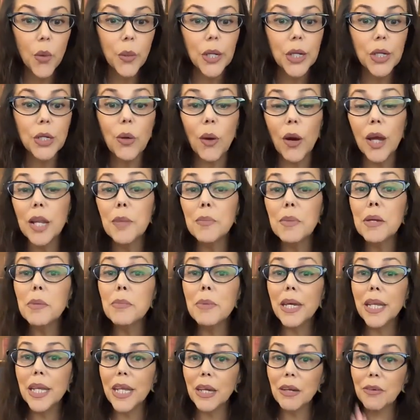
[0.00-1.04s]
We are going to be
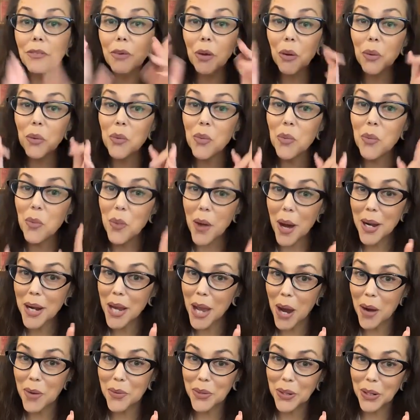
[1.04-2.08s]
meeting for 1
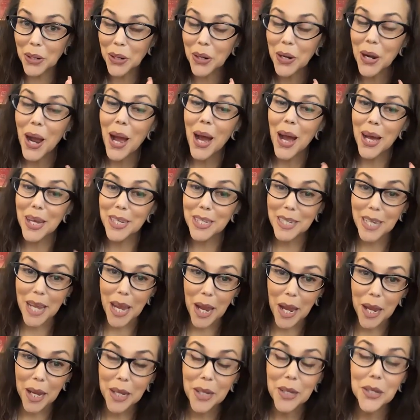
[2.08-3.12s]
hour a
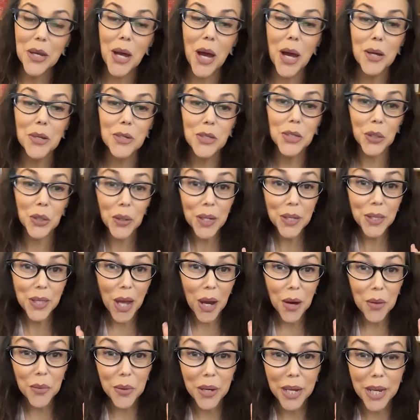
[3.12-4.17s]
day during
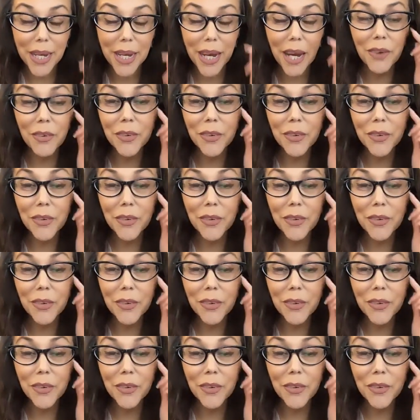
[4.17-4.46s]
that week.